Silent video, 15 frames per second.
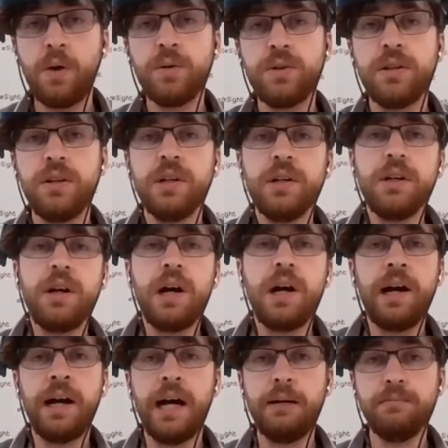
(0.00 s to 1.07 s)
out.
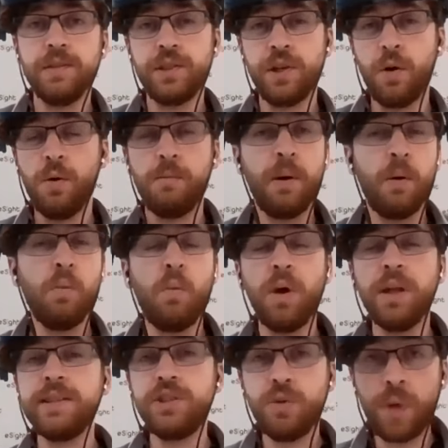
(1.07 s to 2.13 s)
But
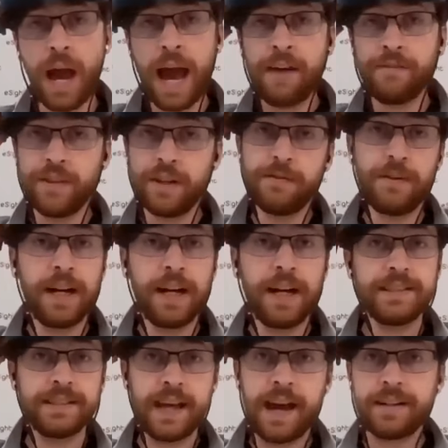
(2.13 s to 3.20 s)
once you have the device
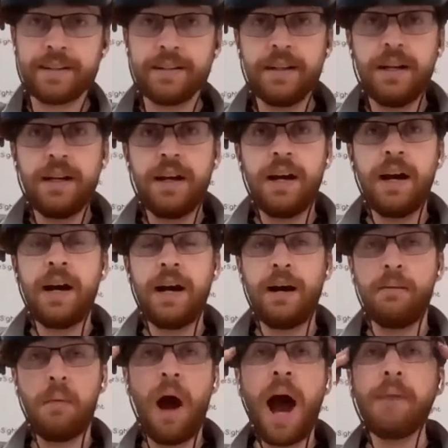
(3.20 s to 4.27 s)
set,
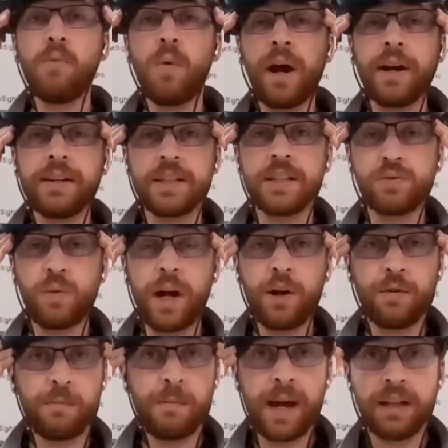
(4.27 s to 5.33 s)
I'm wearing this right
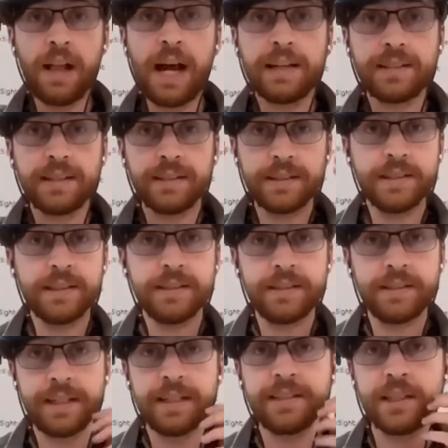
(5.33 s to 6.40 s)
over my glasses. This
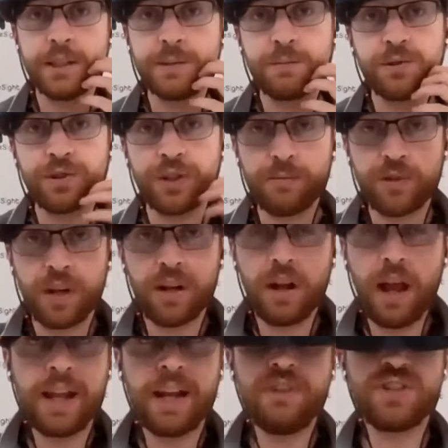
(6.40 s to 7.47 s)
is a distance
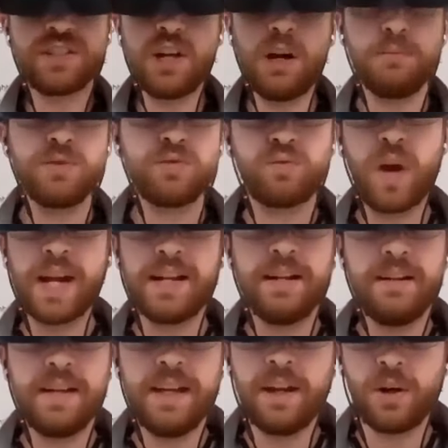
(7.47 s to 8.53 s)
prescription, and it just comes right
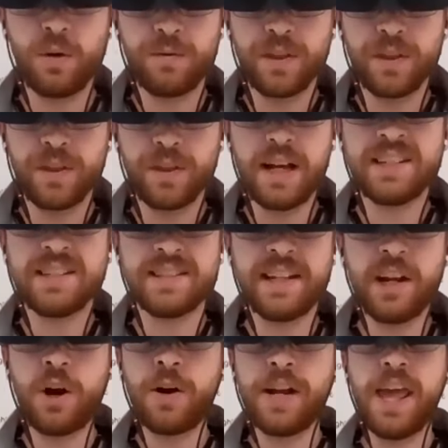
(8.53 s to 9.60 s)
here over the glasses that
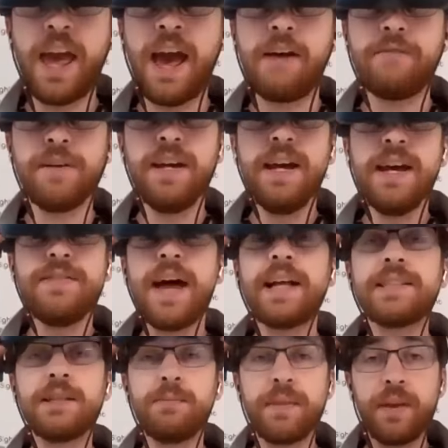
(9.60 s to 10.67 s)
I already have.
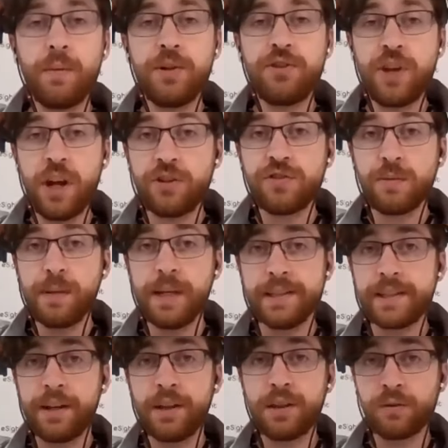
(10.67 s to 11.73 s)
That's something that we changed from
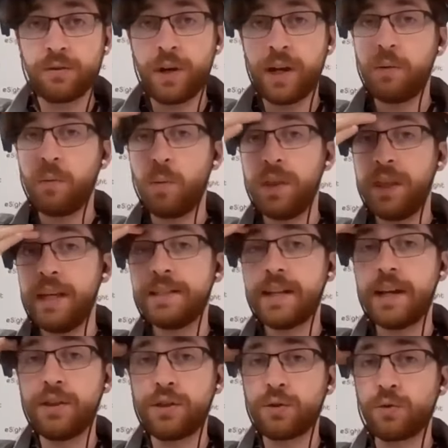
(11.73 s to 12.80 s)
Esight 3. With
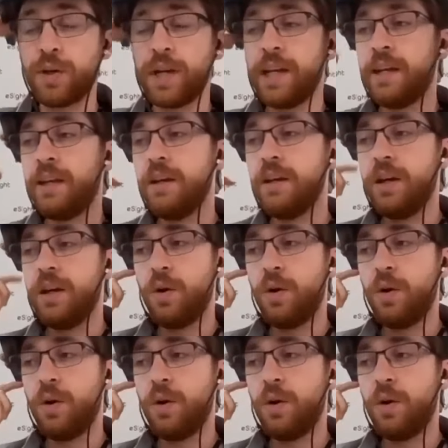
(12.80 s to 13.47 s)
Esight 3,